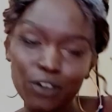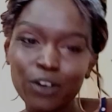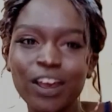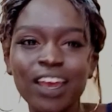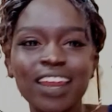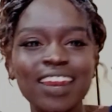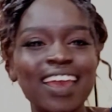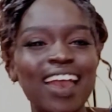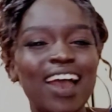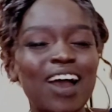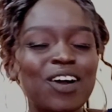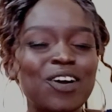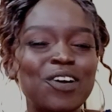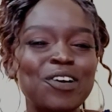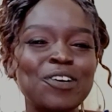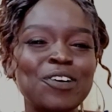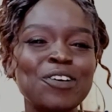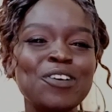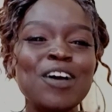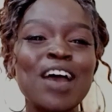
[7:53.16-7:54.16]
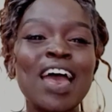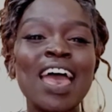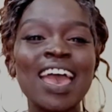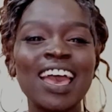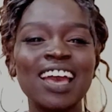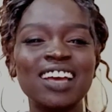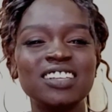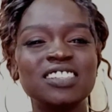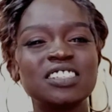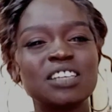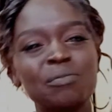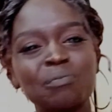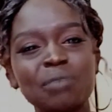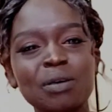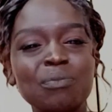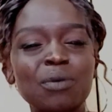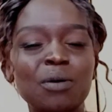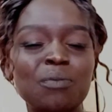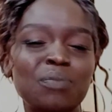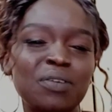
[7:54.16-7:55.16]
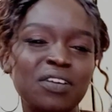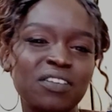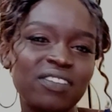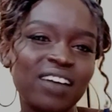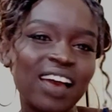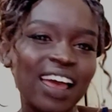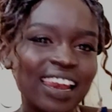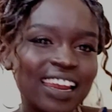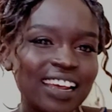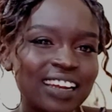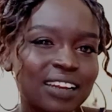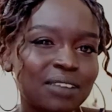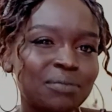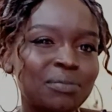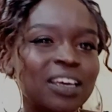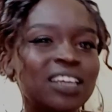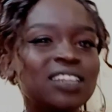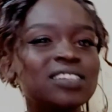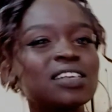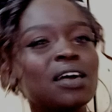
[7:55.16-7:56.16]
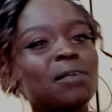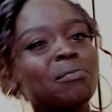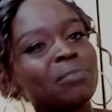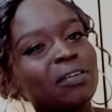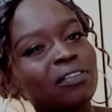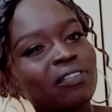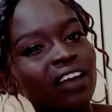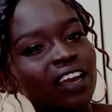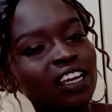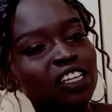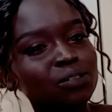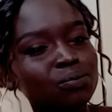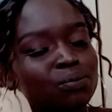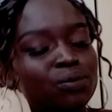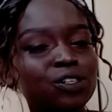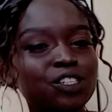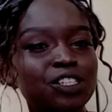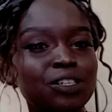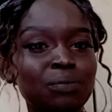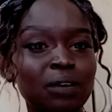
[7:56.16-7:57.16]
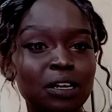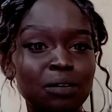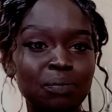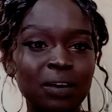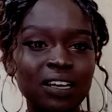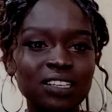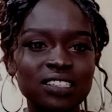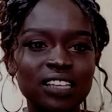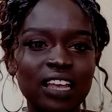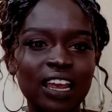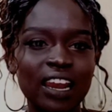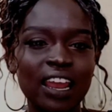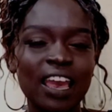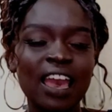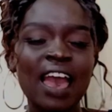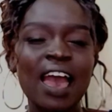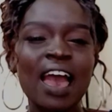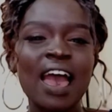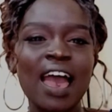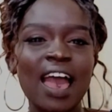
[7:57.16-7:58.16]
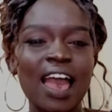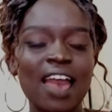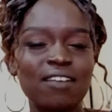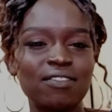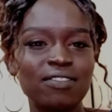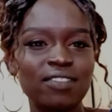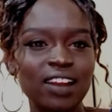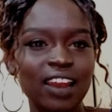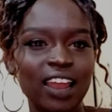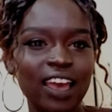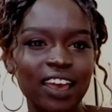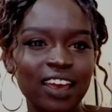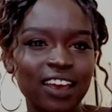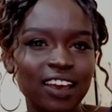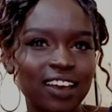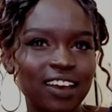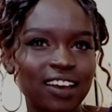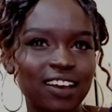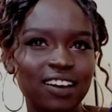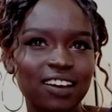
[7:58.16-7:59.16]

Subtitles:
forehead yangu, and some people prefer a little bit, some prefer it bushy. But personally, I feel like